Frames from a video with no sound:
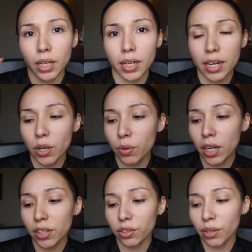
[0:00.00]
And I know
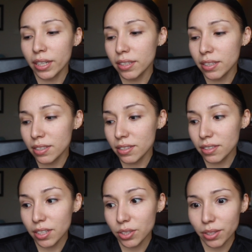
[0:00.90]
color correcting is
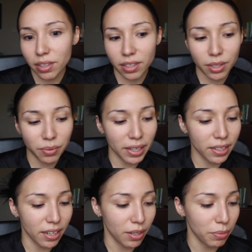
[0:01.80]
such a thing
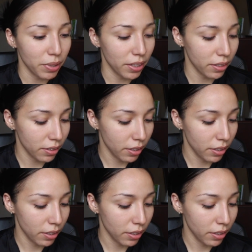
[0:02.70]
right now, but